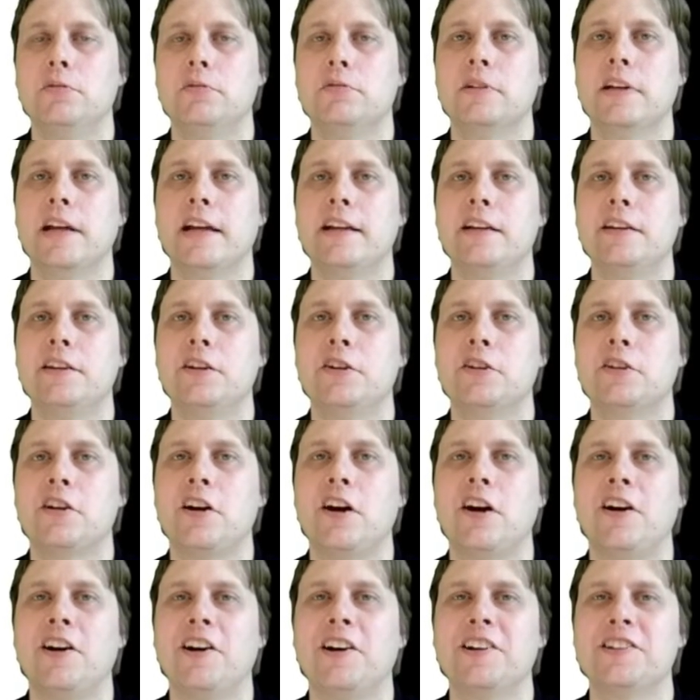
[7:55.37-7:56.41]
get in their
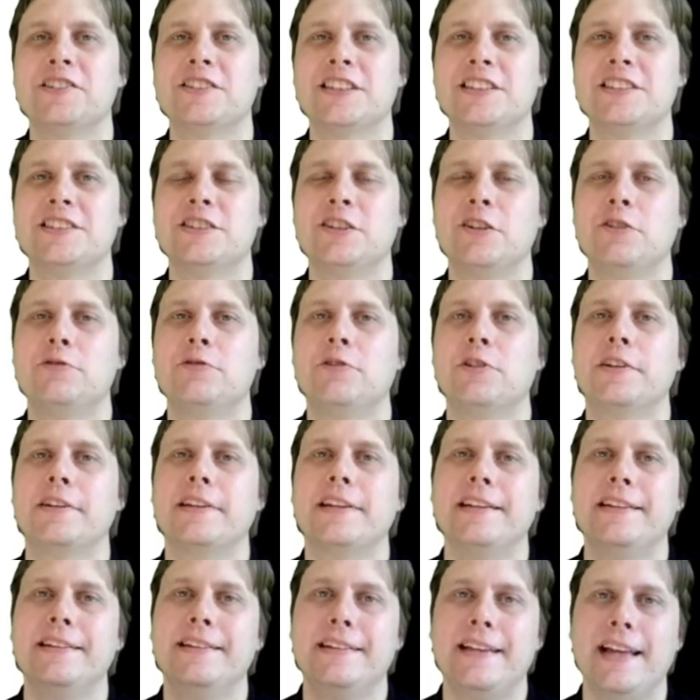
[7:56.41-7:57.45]
cars and so forth, and